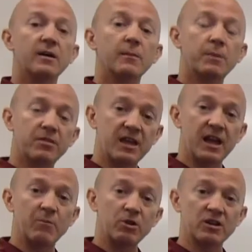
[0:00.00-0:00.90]
but
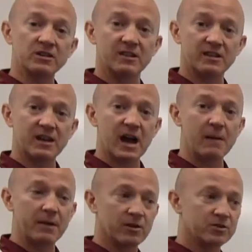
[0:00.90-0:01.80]
then when you get to the
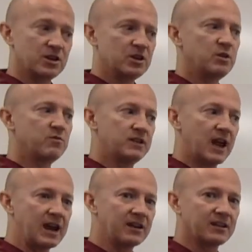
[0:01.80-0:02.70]
nonmetals, you've
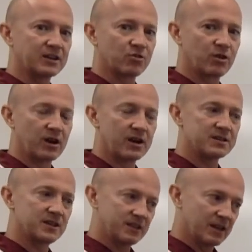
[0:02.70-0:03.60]
gained
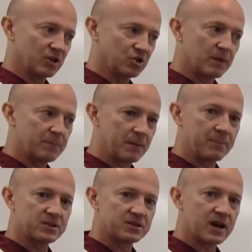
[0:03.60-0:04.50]
electrons, they jump up
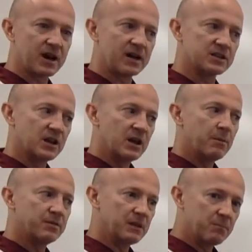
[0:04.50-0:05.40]
in size,
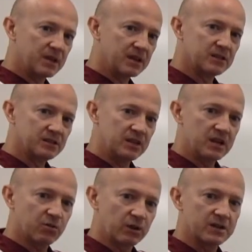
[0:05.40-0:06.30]
but then begin to
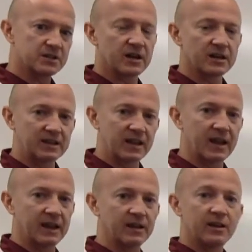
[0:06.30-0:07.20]
decrease
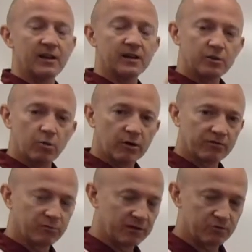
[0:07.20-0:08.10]
again going
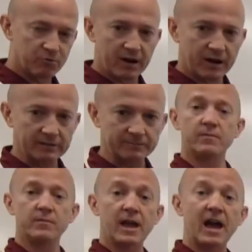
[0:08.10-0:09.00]
from left to right.
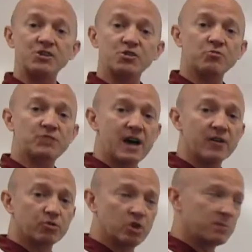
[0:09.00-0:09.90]
As you go down a
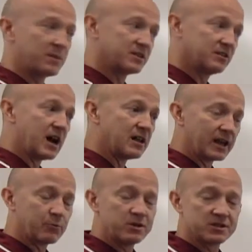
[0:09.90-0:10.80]
group, it's a lot
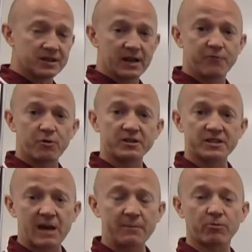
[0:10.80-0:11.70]
like we said for
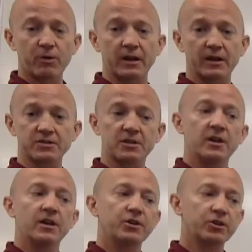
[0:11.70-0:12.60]
atomic radius.
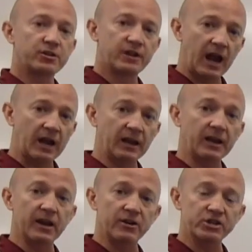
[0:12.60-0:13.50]
You're gaining
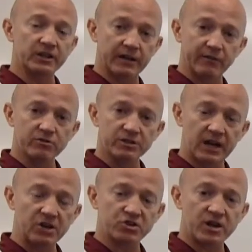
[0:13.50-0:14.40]
energy levels
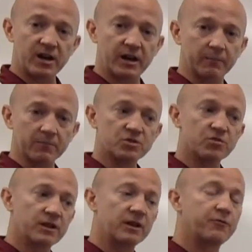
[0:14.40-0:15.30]
each time, so
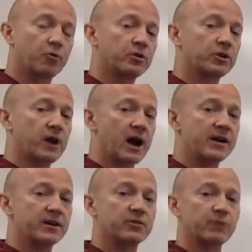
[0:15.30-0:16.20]
therefore your
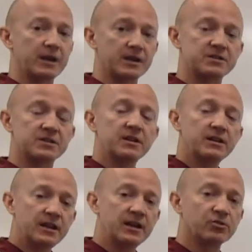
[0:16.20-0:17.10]
ionic radius
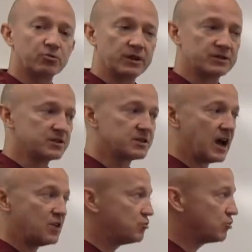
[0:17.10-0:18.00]
increases
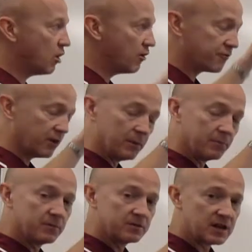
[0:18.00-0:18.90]
as you go from
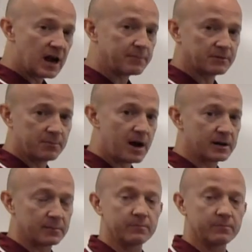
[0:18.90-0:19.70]
top to bottom.